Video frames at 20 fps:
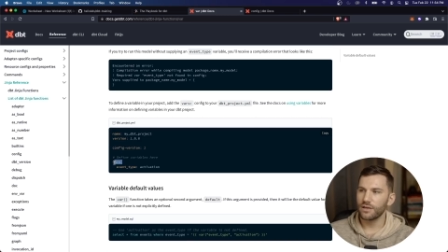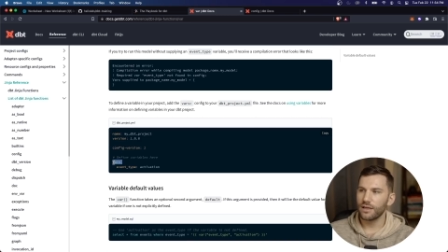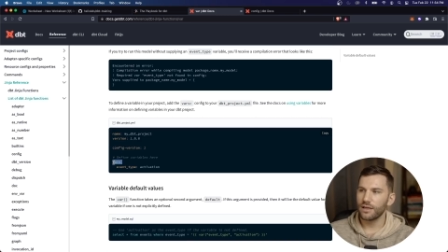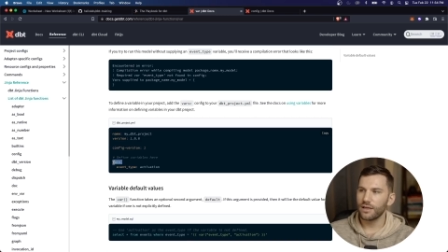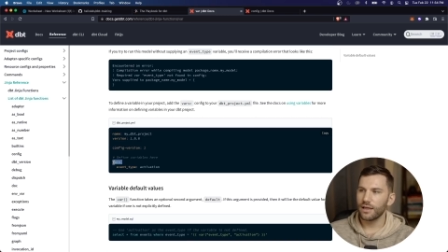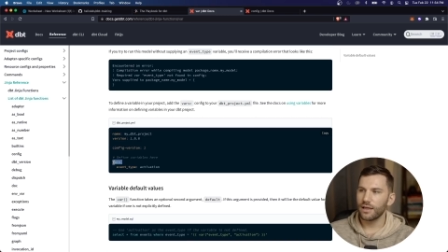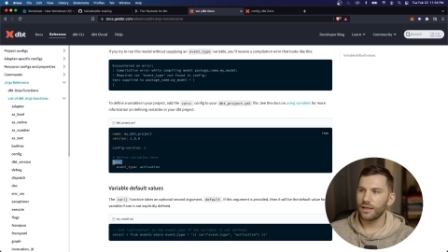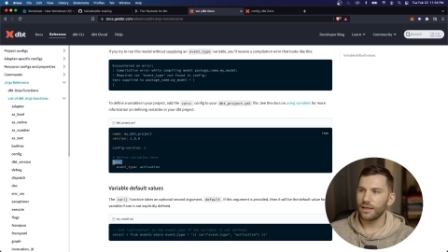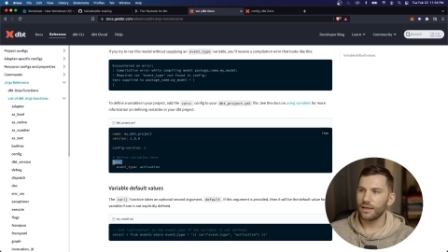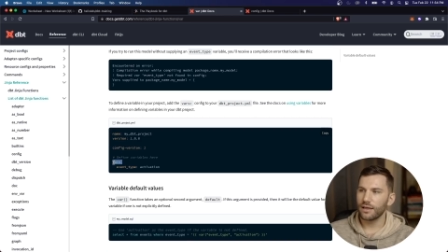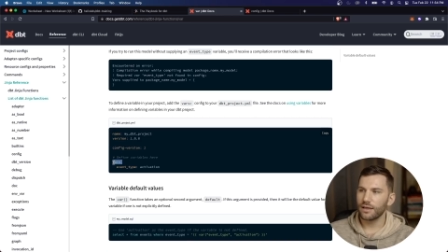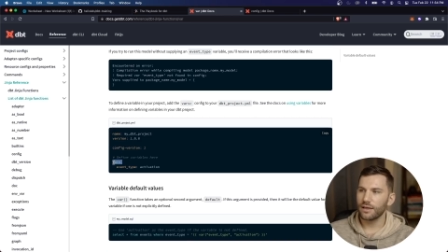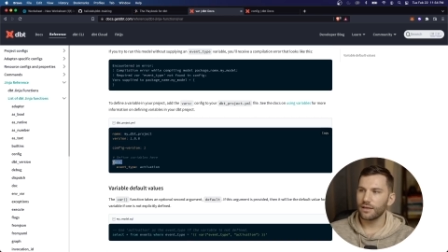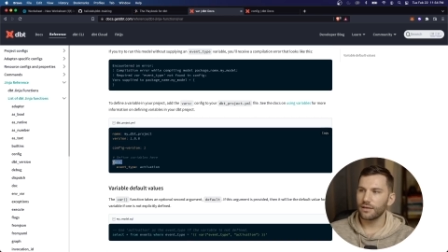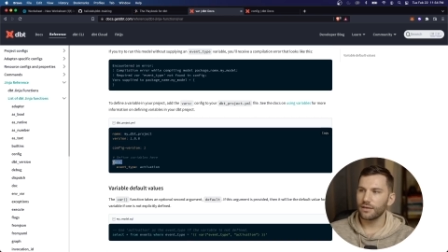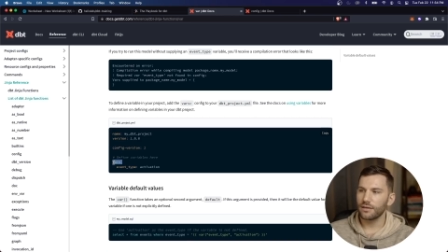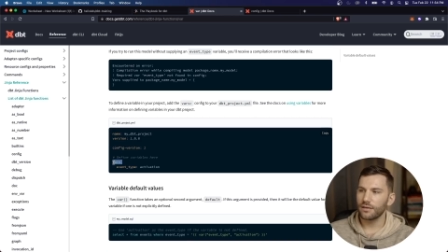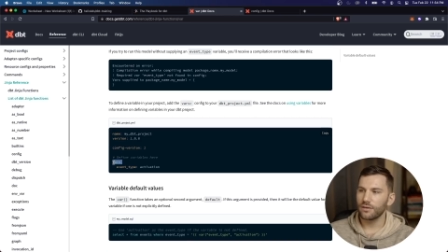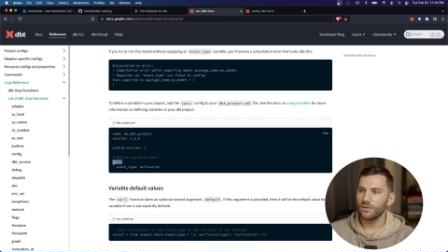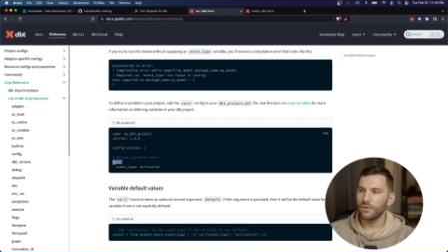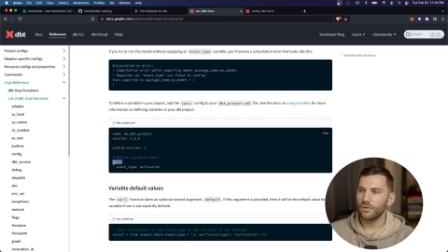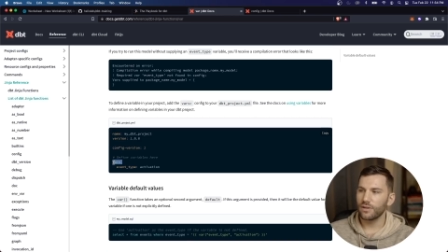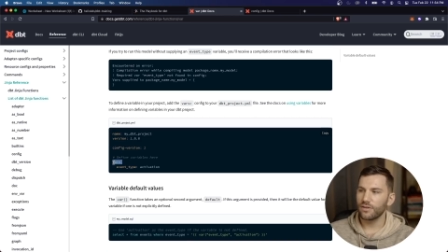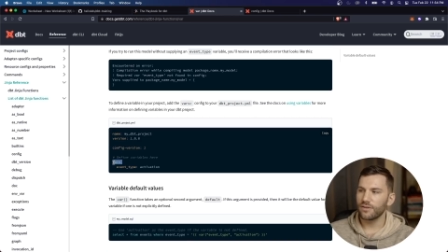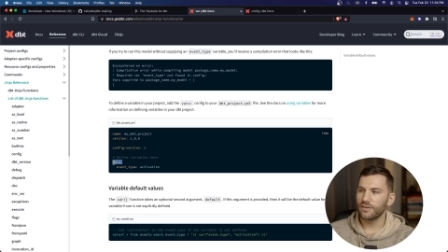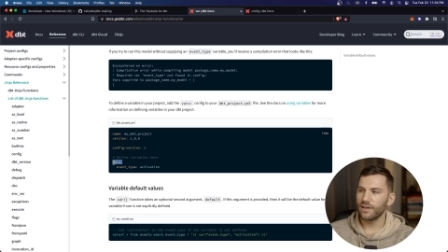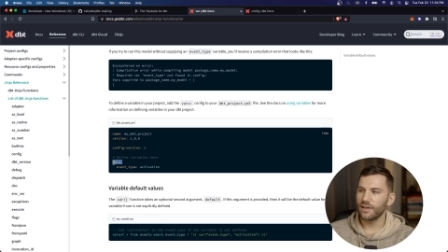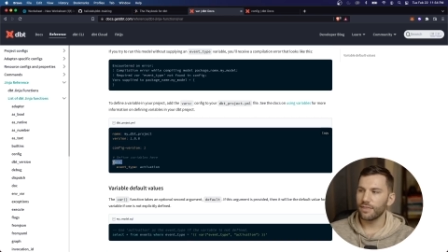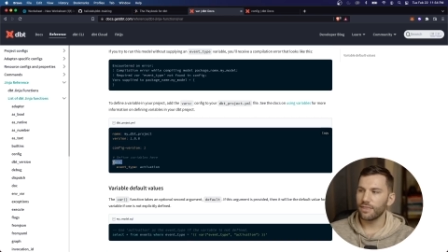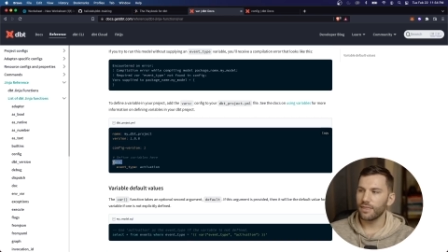And you can
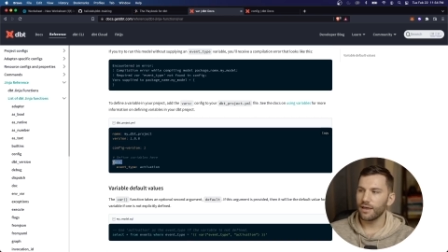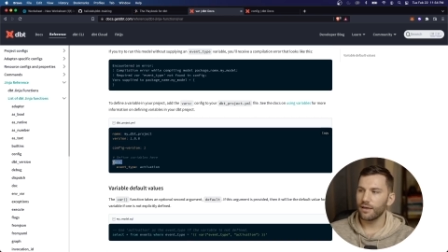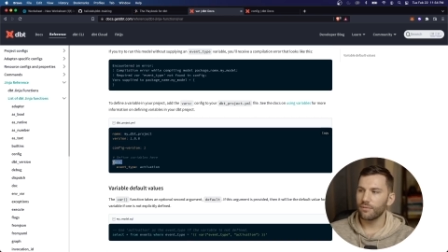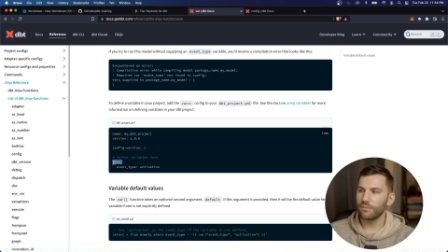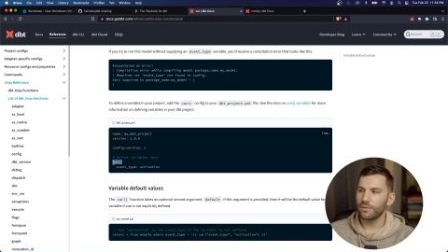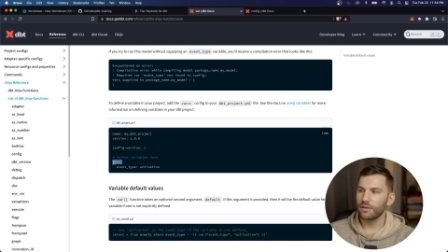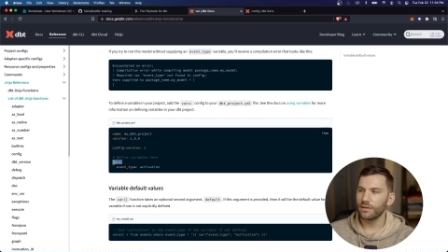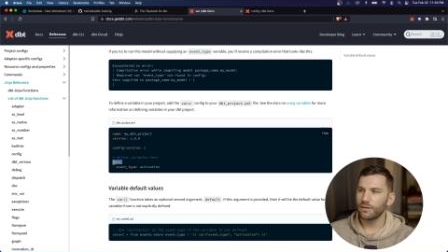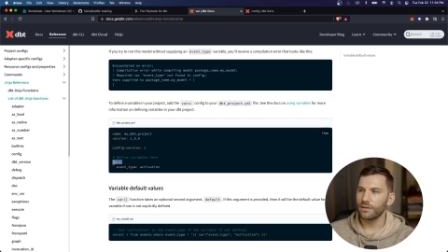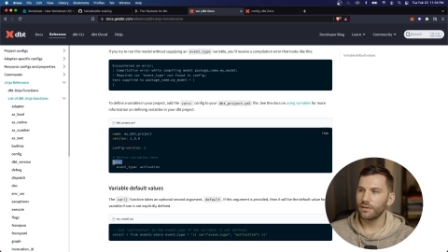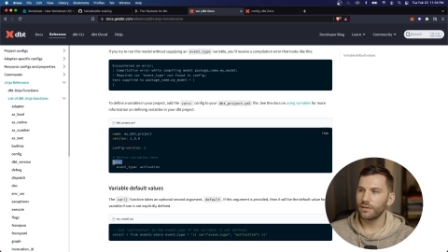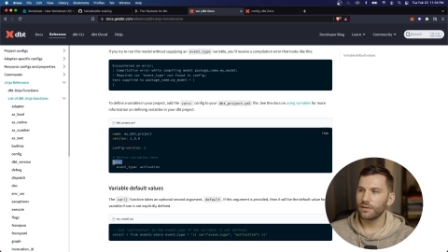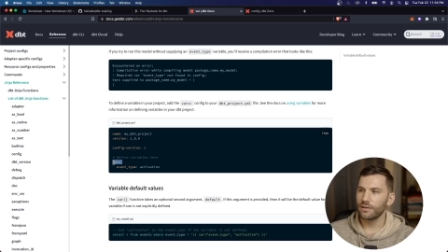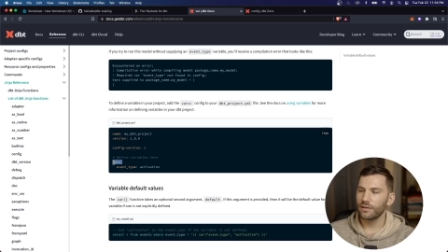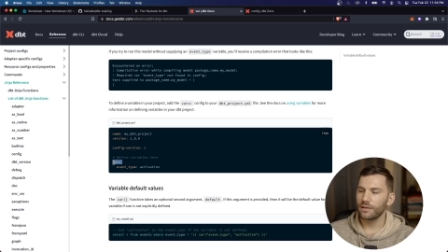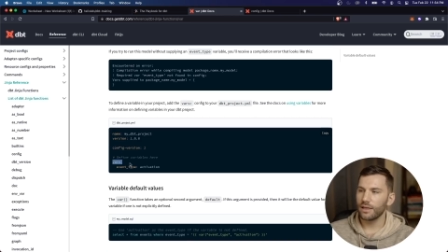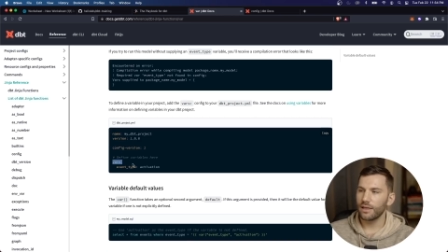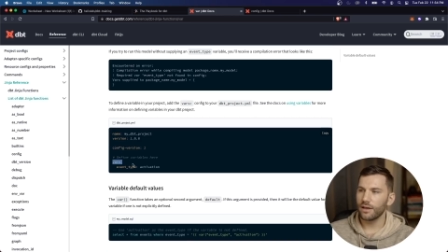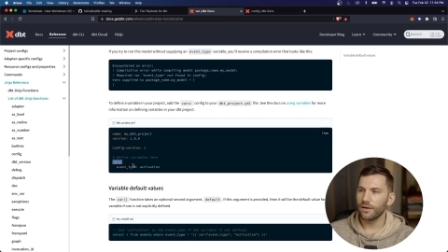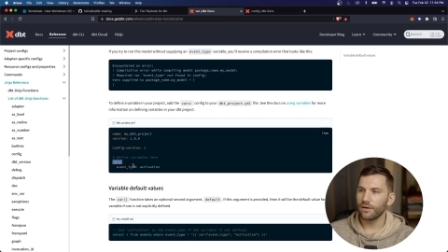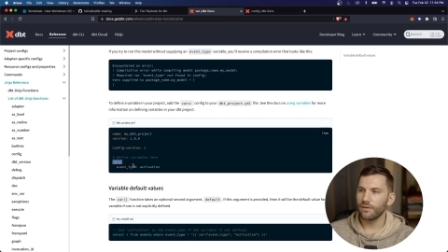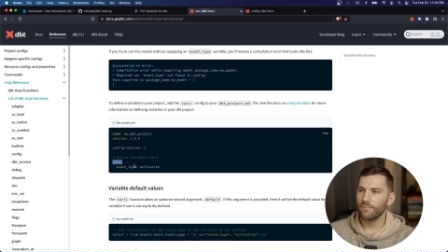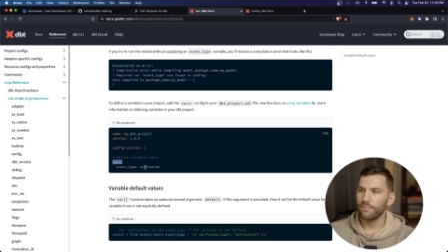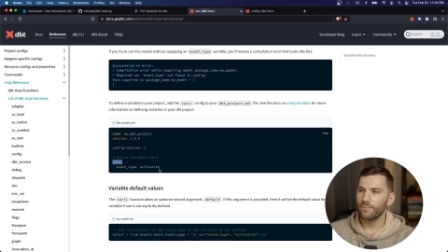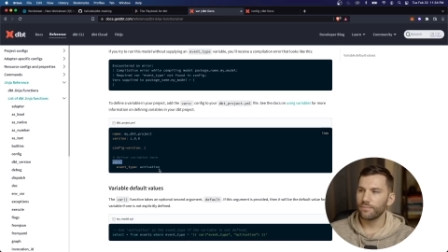set them here.